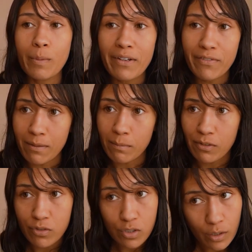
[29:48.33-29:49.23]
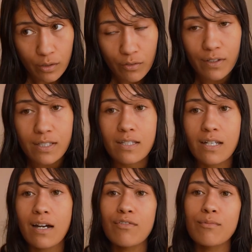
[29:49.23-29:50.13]
my family photography
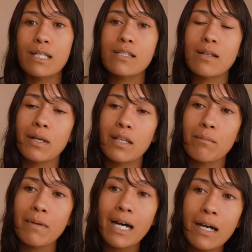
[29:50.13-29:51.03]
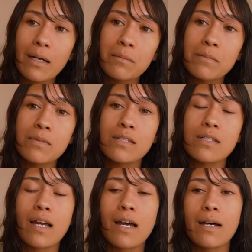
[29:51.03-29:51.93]
stuff, meet some other
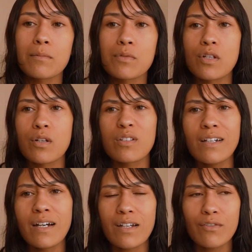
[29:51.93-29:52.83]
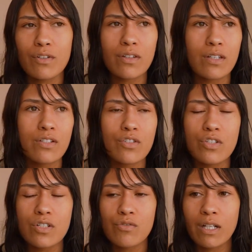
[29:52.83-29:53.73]
mums. So yeah, everything's
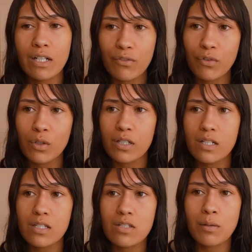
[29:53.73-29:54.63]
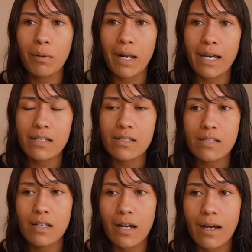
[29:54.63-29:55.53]
just really fallen into
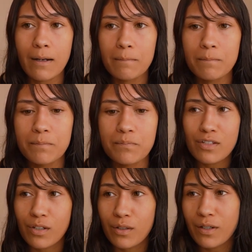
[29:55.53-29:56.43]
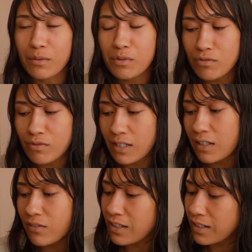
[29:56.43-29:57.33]
place. So it was
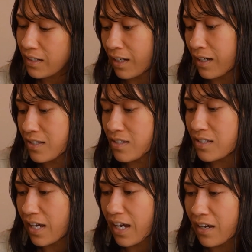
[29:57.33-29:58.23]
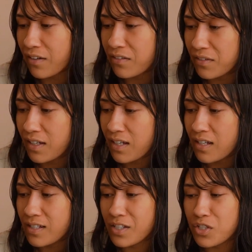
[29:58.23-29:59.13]
really, really nice to have
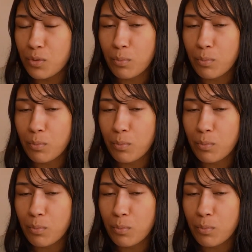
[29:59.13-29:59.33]
such a